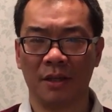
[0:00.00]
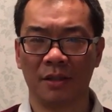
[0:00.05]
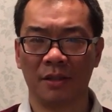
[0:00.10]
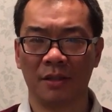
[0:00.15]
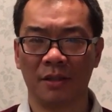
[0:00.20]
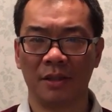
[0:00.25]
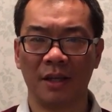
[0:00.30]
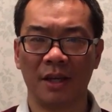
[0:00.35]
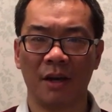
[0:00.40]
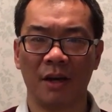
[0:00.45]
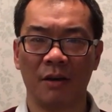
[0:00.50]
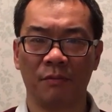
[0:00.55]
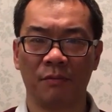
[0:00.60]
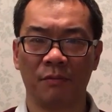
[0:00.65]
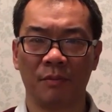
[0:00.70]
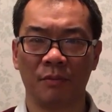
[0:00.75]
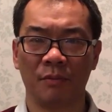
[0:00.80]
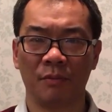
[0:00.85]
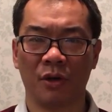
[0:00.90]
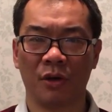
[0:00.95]
Seek help
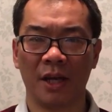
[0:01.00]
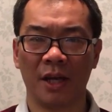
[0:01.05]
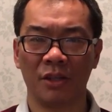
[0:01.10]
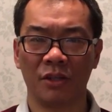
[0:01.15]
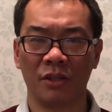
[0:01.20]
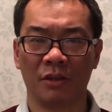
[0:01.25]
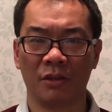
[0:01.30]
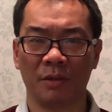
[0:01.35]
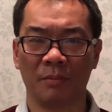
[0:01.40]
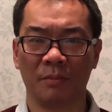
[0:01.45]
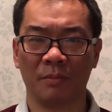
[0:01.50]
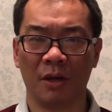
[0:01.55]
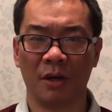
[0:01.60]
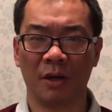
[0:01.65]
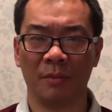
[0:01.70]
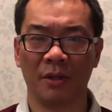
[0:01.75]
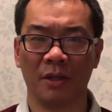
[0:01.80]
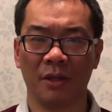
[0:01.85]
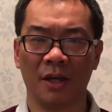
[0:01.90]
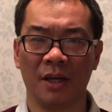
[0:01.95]
from your HR
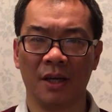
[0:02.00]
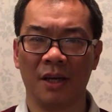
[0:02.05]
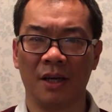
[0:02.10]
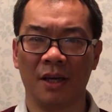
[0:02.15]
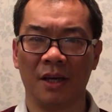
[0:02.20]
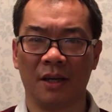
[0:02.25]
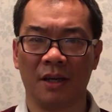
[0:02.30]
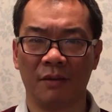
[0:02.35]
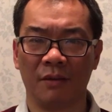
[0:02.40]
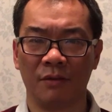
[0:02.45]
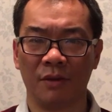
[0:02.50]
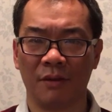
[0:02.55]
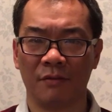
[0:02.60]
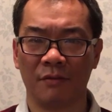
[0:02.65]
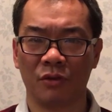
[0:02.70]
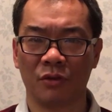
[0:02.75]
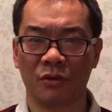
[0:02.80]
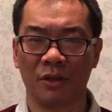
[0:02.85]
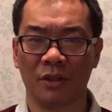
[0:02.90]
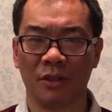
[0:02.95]
department, and if you have
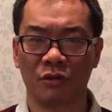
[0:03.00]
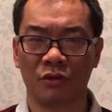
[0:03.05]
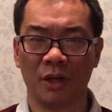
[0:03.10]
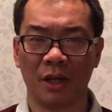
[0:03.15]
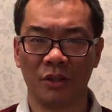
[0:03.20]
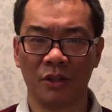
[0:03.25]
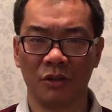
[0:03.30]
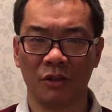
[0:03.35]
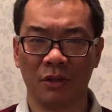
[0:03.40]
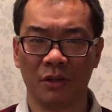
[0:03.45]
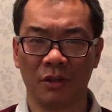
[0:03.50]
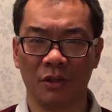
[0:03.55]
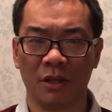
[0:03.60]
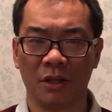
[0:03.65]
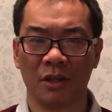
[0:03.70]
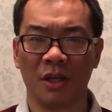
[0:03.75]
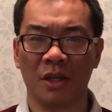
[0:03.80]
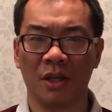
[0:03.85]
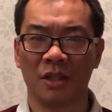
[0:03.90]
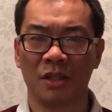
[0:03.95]
joined a trade union,
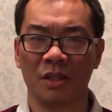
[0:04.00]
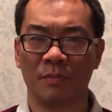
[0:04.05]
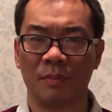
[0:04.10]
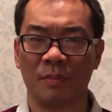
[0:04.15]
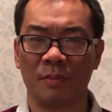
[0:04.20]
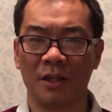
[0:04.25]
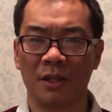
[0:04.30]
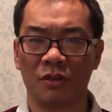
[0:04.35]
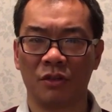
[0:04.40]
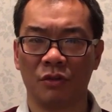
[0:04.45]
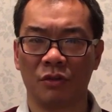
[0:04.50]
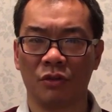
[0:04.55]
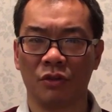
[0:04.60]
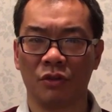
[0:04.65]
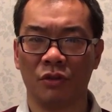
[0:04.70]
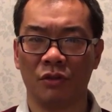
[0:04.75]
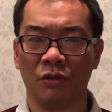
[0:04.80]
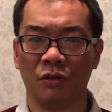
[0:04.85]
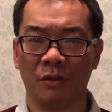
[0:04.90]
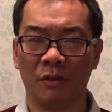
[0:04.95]
speak to your
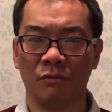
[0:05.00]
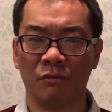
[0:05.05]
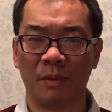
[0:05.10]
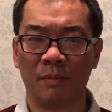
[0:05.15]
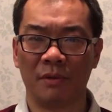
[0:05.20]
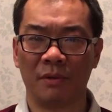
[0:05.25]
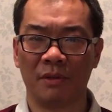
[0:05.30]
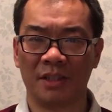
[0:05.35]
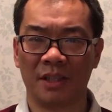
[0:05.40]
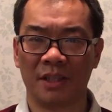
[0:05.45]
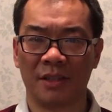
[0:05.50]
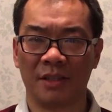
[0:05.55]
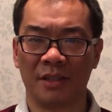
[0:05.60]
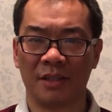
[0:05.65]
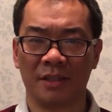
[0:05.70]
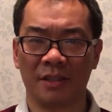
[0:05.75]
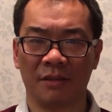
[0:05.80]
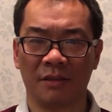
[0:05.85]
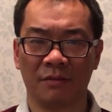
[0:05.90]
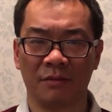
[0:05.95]
union
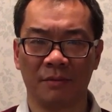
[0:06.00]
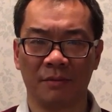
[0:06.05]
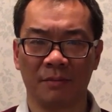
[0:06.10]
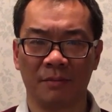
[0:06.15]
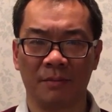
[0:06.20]
representative.